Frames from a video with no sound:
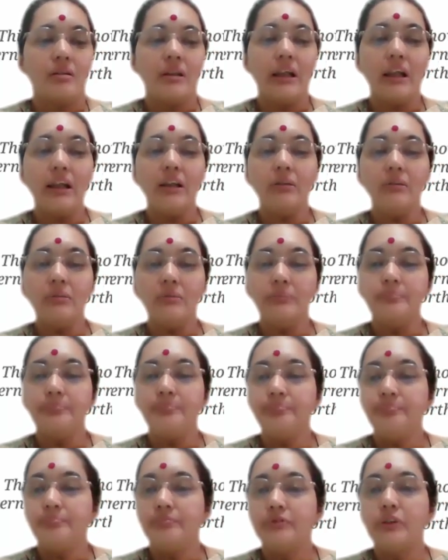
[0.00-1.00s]
Now
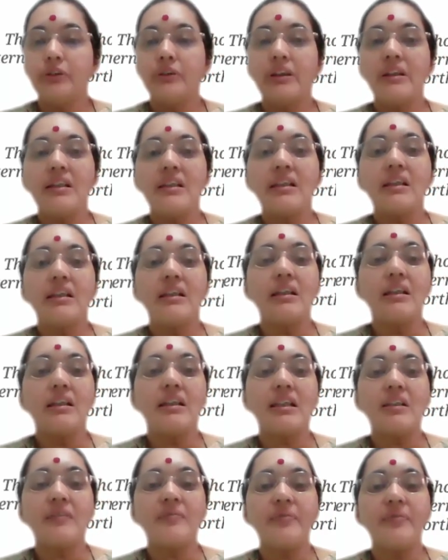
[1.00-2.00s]
you can see
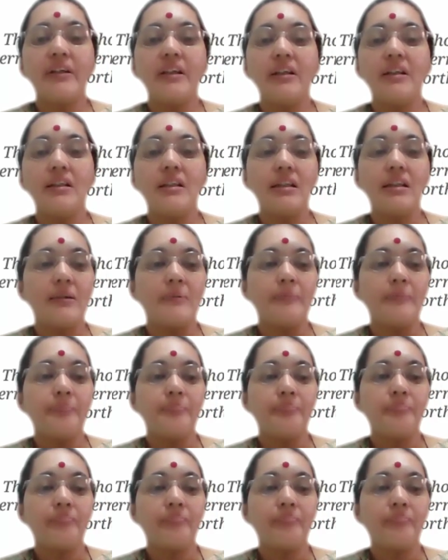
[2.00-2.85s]
these spheres.